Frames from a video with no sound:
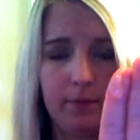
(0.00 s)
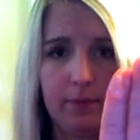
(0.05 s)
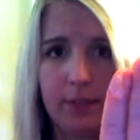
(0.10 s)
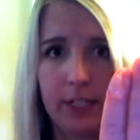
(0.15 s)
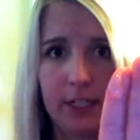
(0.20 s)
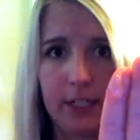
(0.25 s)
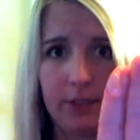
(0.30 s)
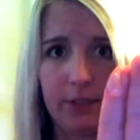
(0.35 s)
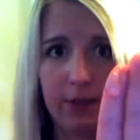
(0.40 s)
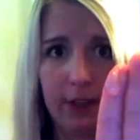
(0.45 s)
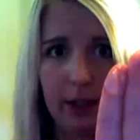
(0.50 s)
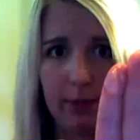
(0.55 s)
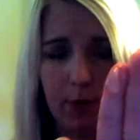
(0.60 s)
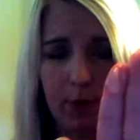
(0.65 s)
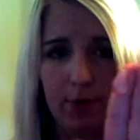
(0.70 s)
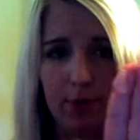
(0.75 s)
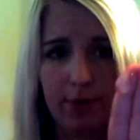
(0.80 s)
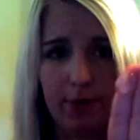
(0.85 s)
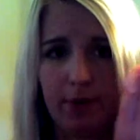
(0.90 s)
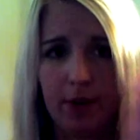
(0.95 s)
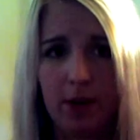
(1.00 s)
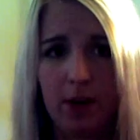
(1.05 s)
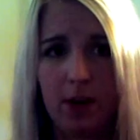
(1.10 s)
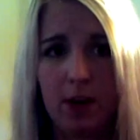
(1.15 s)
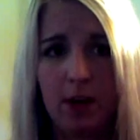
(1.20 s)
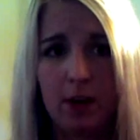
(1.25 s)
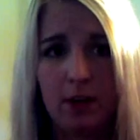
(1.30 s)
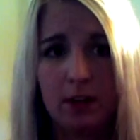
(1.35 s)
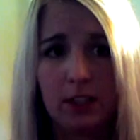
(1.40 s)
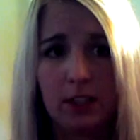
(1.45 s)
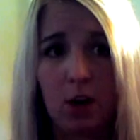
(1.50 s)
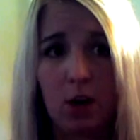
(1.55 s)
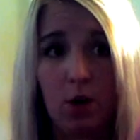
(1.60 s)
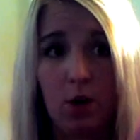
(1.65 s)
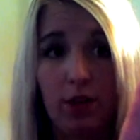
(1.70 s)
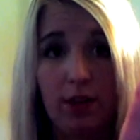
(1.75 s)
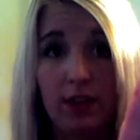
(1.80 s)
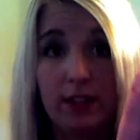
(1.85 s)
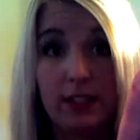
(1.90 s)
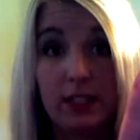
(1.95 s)
it doesn't really move.
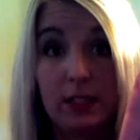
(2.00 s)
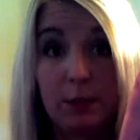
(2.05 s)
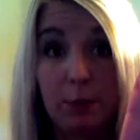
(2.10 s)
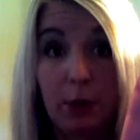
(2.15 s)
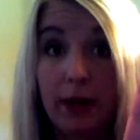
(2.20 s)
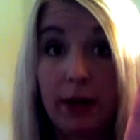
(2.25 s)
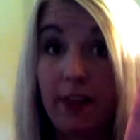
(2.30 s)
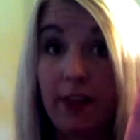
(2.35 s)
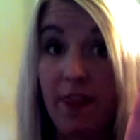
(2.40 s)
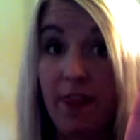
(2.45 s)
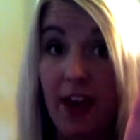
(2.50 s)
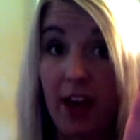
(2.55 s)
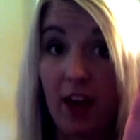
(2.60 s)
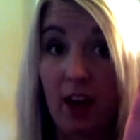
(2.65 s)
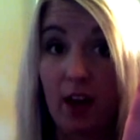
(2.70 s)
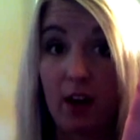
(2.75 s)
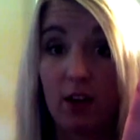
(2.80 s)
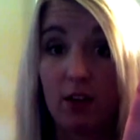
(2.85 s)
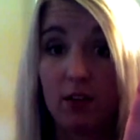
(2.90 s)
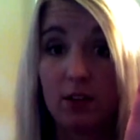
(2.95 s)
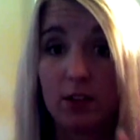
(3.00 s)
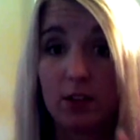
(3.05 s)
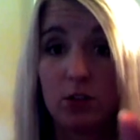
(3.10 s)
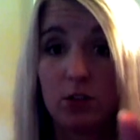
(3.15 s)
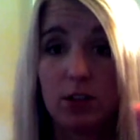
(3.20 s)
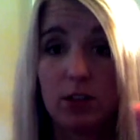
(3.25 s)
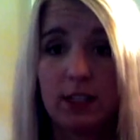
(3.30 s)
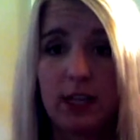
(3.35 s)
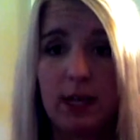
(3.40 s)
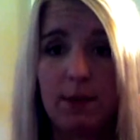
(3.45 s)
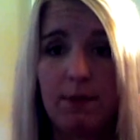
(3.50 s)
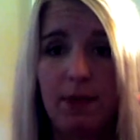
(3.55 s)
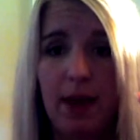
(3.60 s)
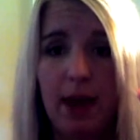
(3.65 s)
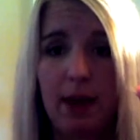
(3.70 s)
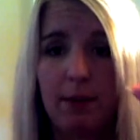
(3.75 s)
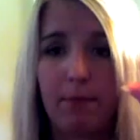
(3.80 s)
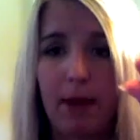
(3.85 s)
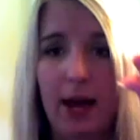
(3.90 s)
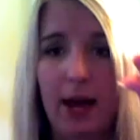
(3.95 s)
So this is pretty thick, so just keep
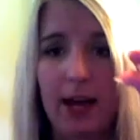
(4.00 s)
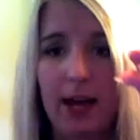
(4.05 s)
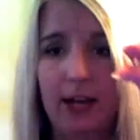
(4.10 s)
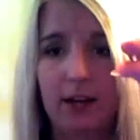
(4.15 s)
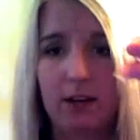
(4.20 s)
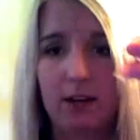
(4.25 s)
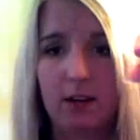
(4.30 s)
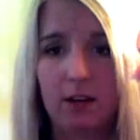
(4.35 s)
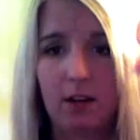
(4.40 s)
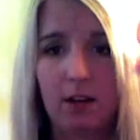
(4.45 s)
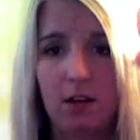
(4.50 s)
that in mind.